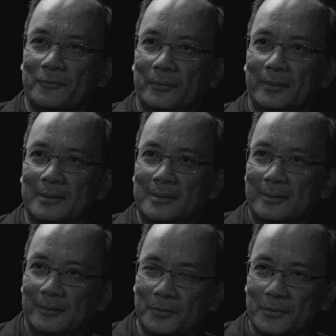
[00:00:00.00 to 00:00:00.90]
food that's
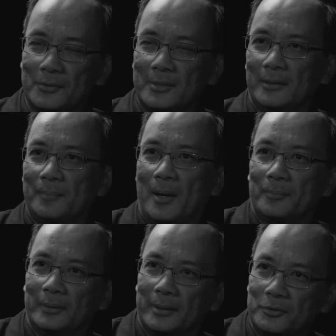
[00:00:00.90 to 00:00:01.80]
needed to sustain the
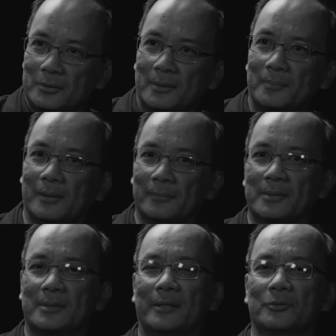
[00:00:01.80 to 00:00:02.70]
population in the middle of the
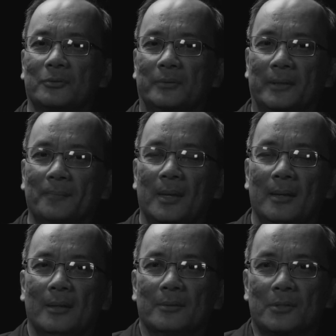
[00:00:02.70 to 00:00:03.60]
century.
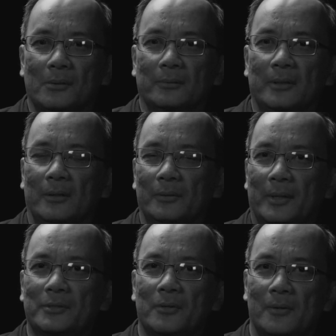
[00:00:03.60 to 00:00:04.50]
So the only
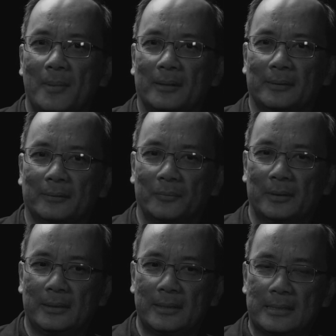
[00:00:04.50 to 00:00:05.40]
way to go about that
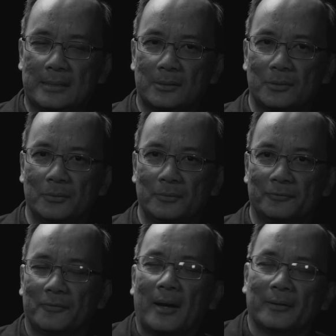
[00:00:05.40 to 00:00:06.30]
really is to
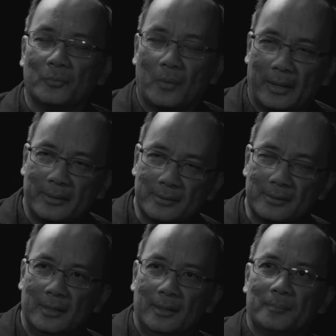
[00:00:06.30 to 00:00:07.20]
find
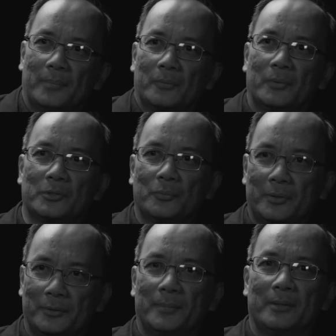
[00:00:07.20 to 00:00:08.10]
ways by which we
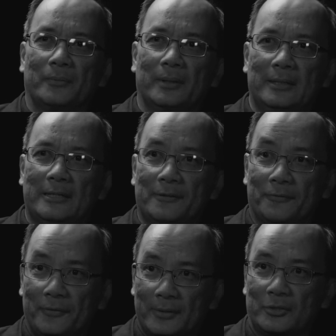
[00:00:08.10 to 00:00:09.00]
could be really
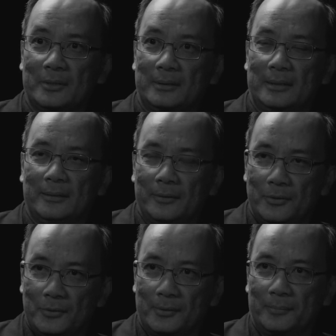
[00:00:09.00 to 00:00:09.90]
efficient in the
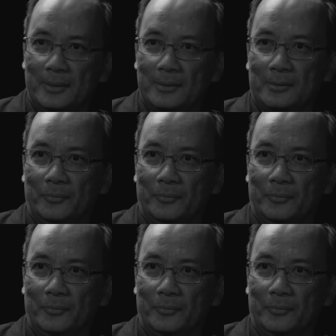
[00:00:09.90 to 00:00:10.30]
use of these